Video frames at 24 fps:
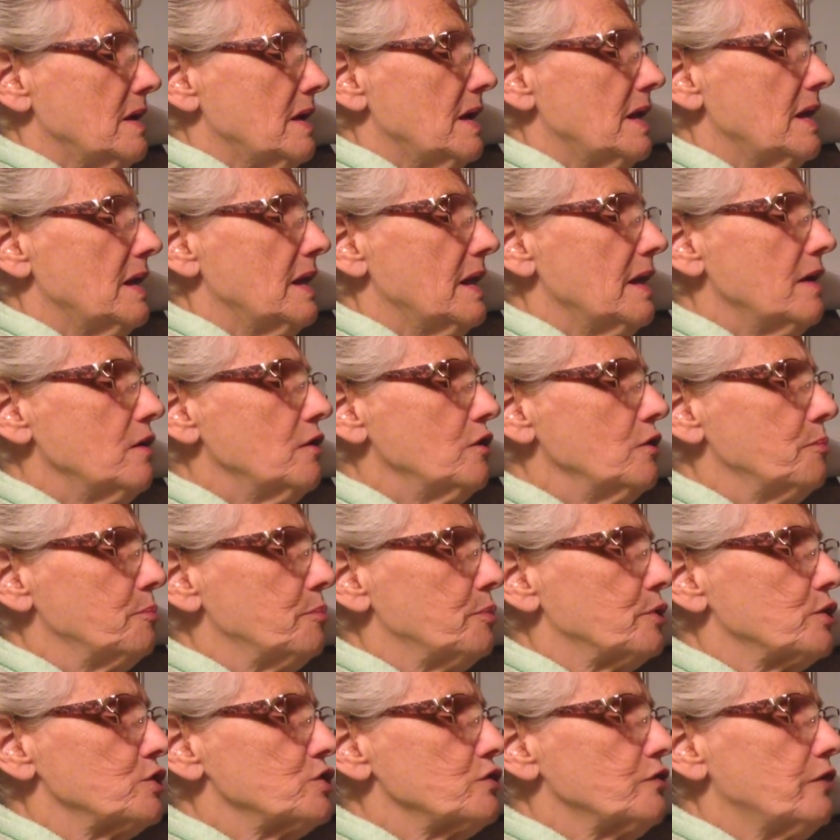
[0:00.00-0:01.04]
He lay on the
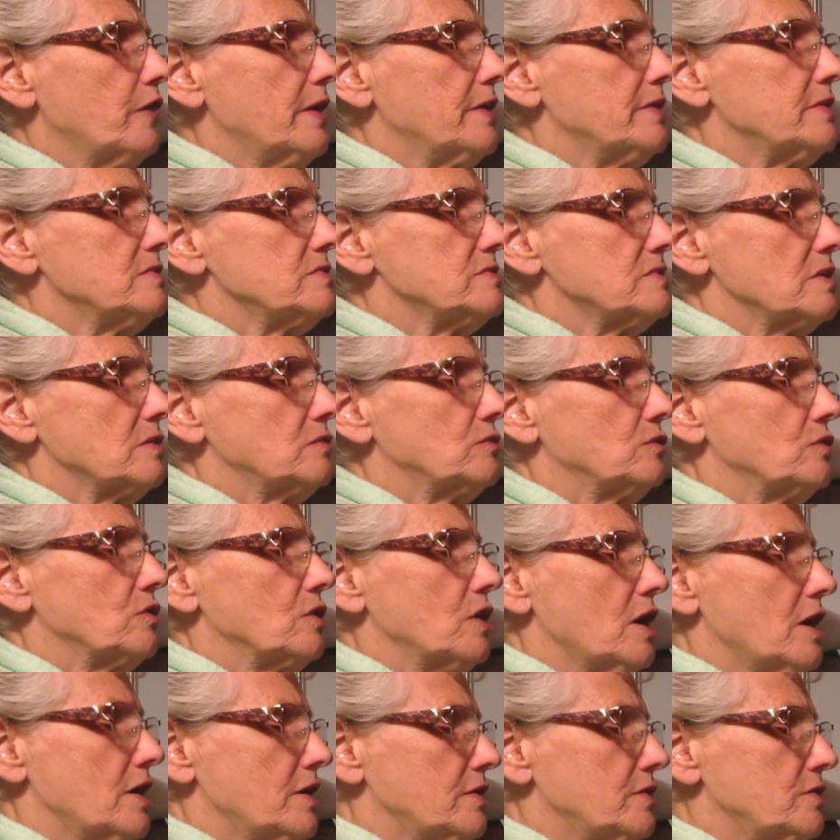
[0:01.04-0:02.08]
porch of Honeysuckle
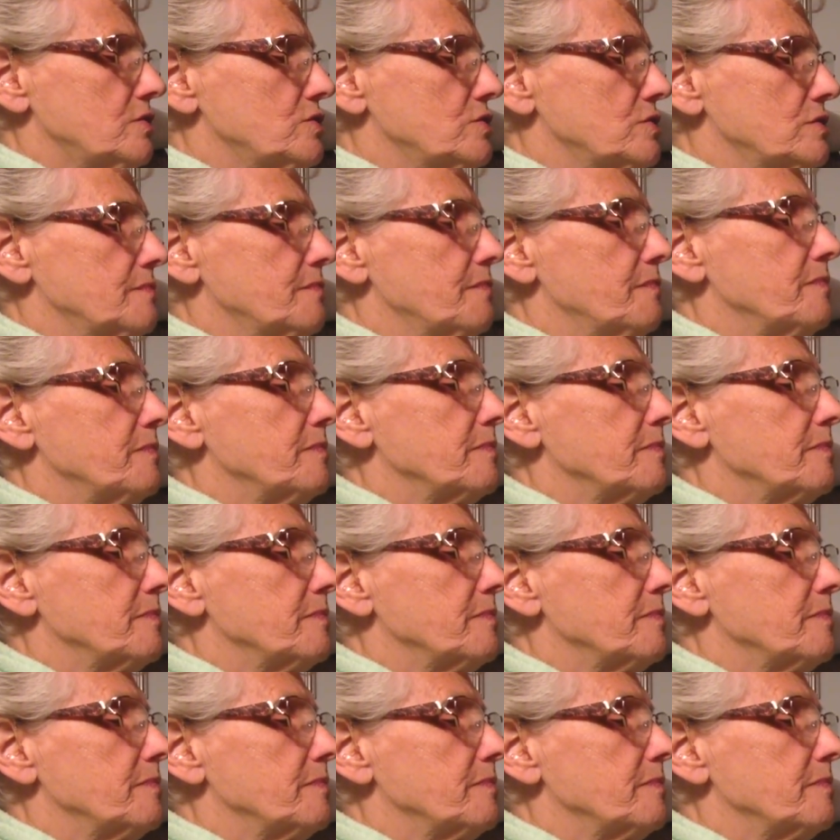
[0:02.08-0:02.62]
Cottage,